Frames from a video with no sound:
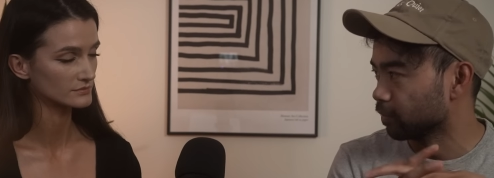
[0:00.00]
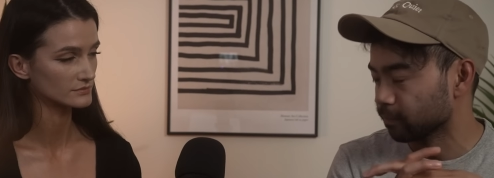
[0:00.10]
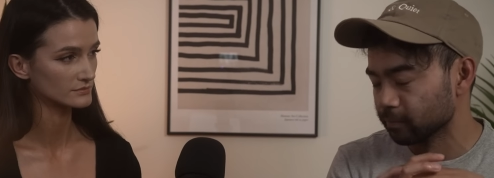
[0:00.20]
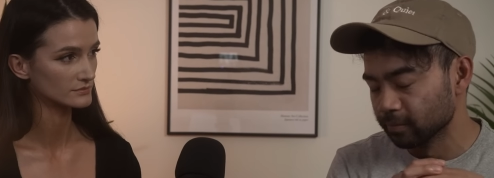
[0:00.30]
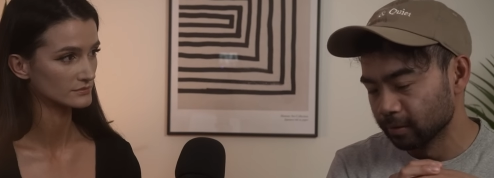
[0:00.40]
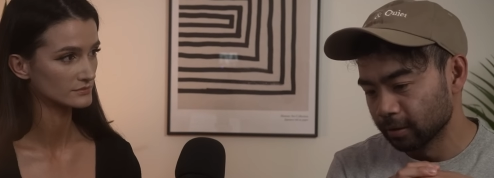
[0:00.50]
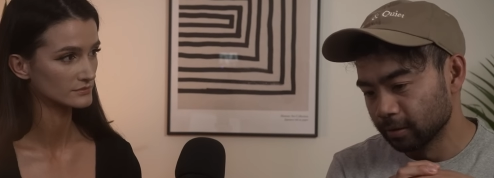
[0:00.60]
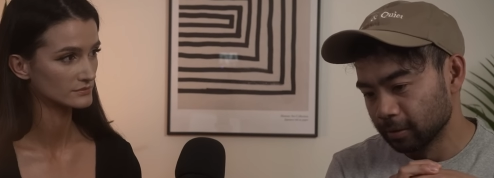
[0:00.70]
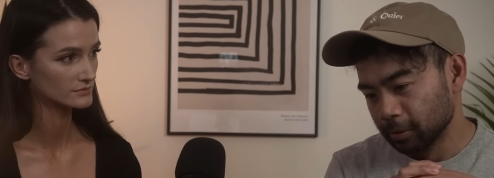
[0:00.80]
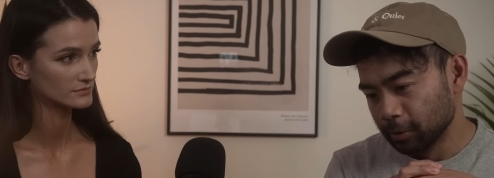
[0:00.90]
Speaker 1: Mm-hmm
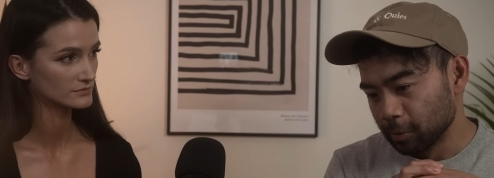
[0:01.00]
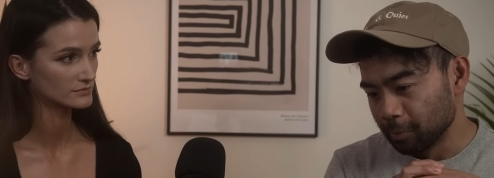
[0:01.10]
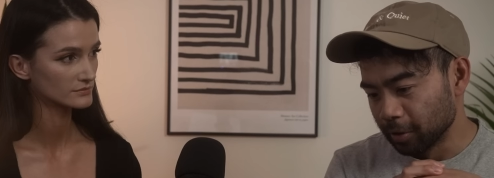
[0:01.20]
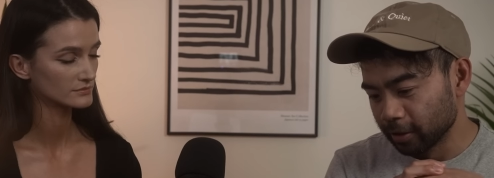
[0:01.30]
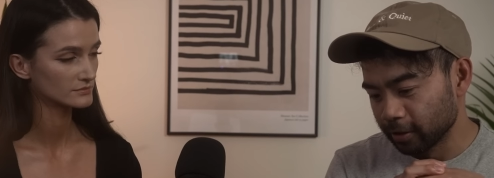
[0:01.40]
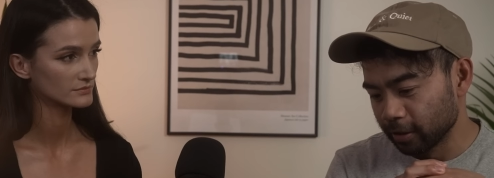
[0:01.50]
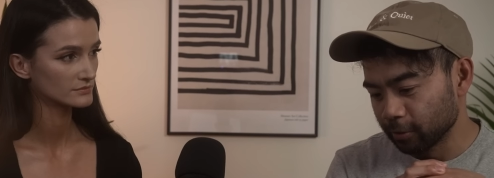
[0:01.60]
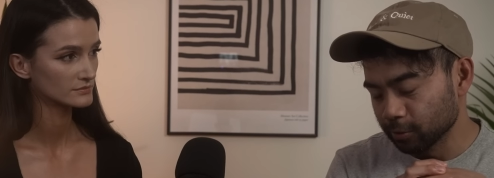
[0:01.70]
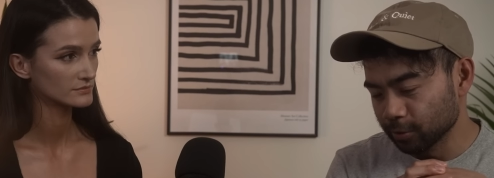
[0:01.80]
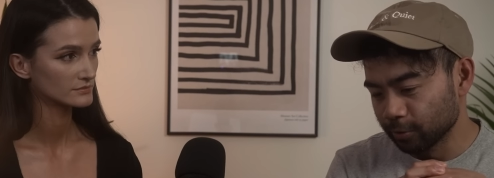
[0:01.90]
but
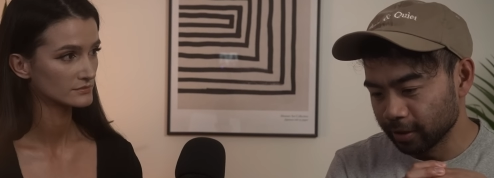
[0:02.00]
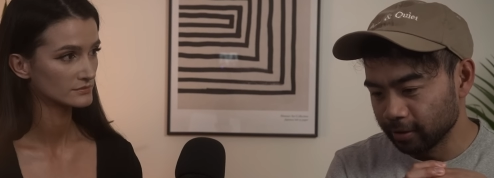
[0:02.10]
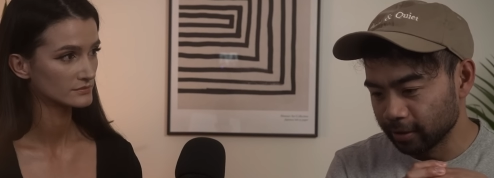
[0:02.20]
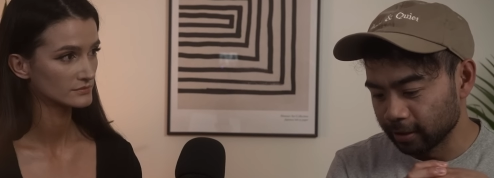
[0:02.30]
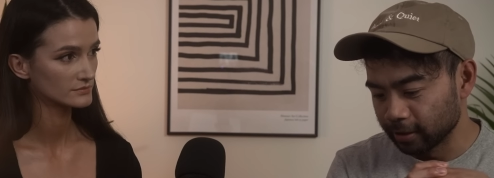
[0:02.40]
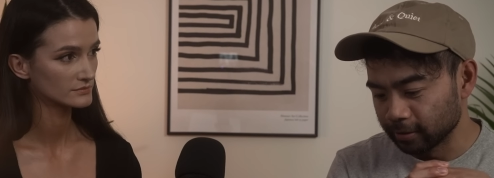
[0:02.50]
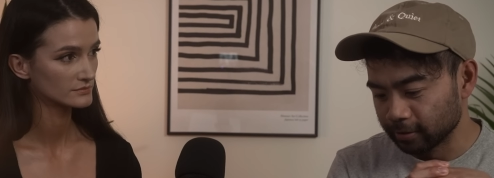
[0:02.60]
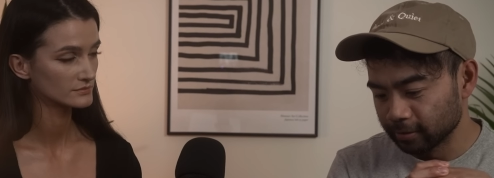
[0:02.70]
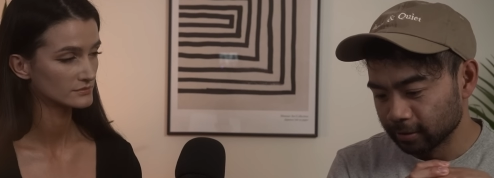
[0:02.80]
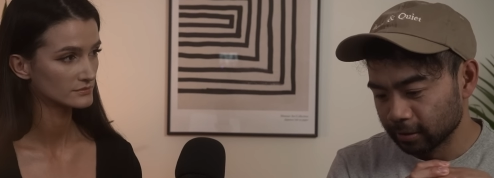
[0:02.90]
I also read
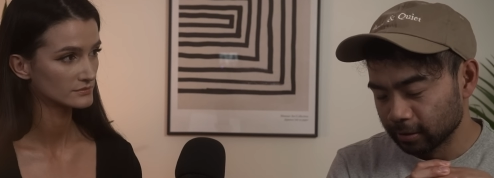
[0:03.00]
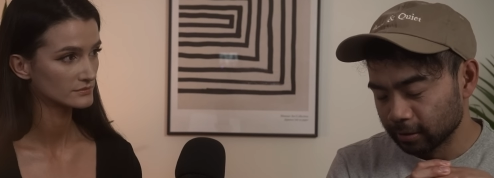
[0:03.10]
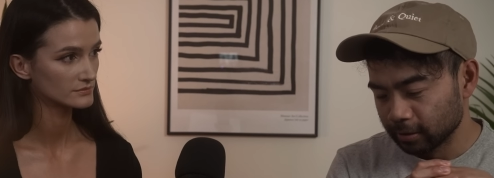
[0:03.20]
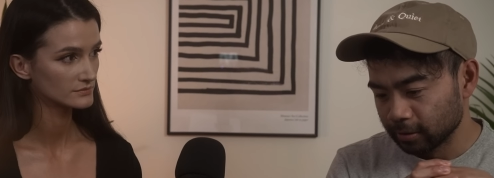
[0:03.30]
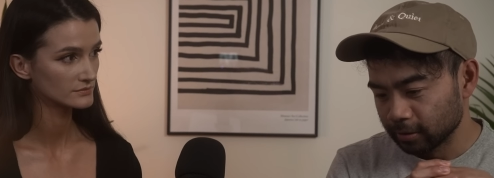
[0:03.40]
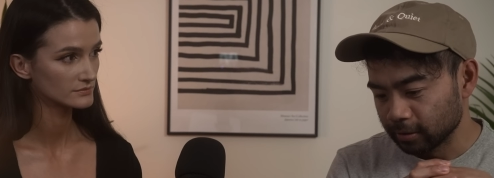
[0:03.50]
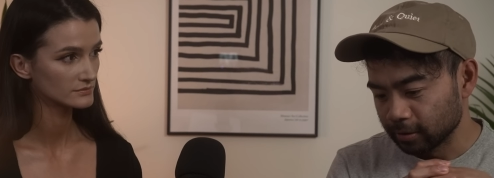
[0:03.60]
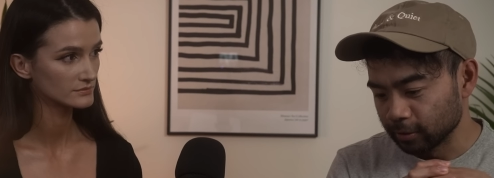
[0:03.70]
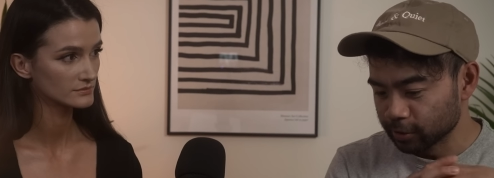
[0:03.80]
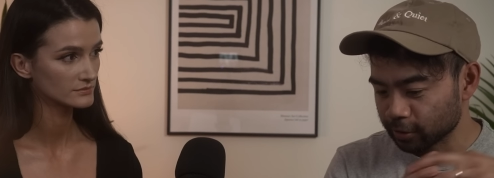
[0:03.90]
that
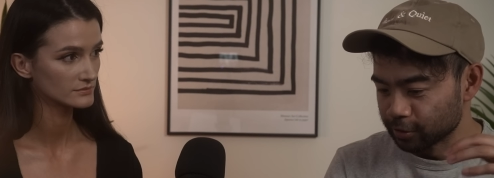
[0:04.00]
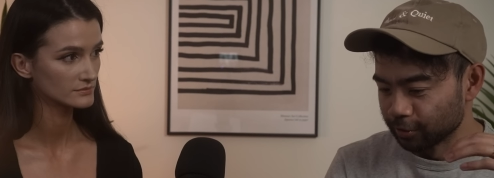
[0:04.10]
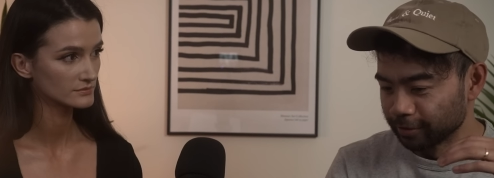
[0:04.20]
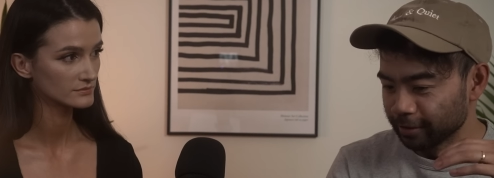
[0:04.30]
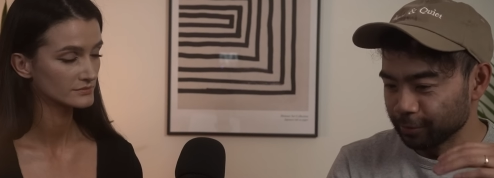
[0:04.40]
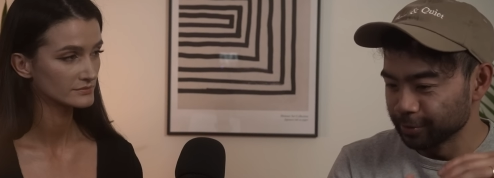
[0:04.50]
he was concerned